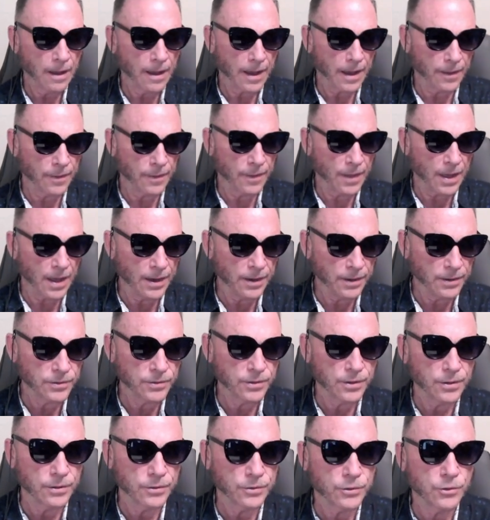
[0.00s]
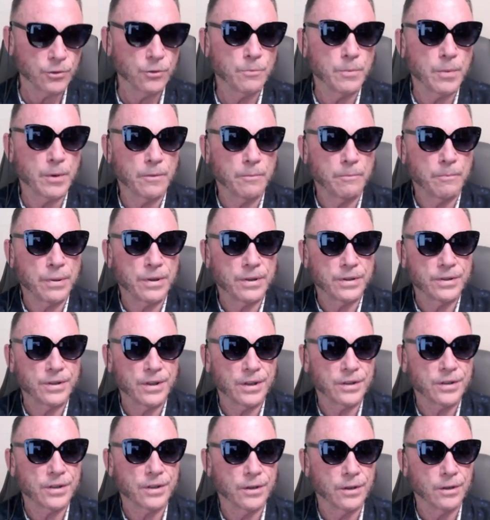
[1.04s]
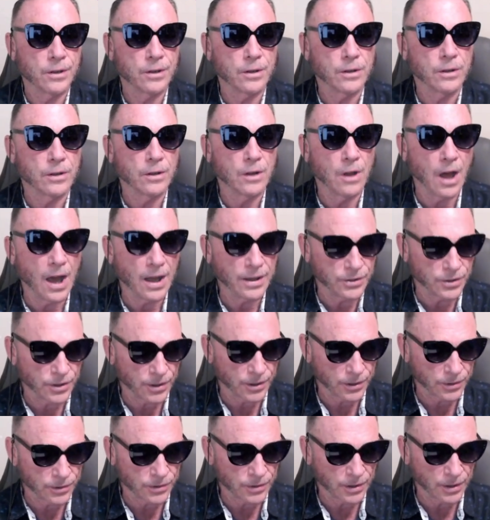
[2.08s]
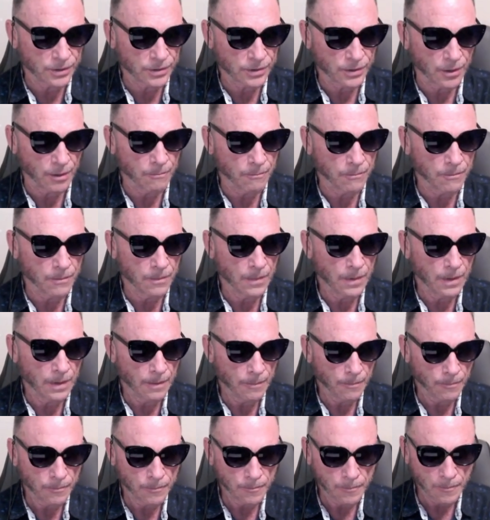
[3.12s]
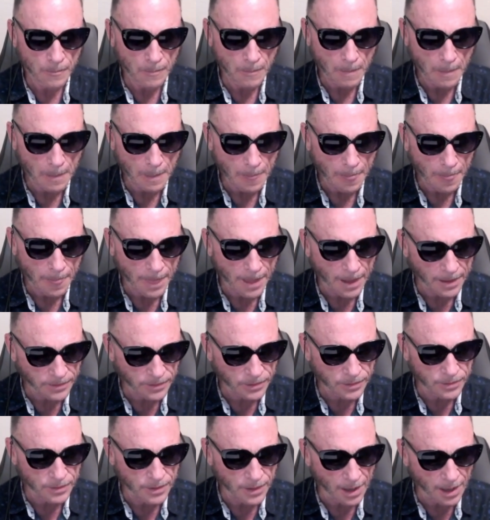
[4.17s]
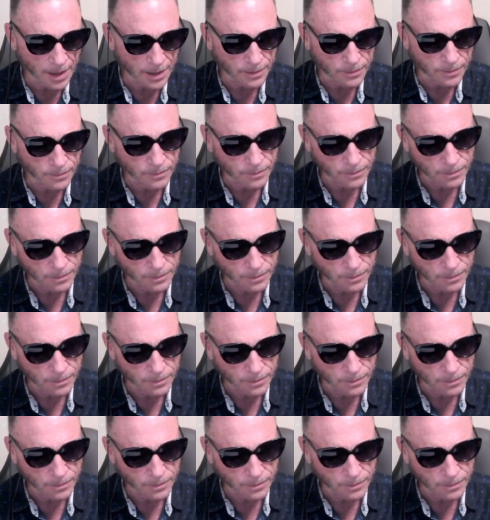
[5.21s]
and that is the superpositional logic system. That's not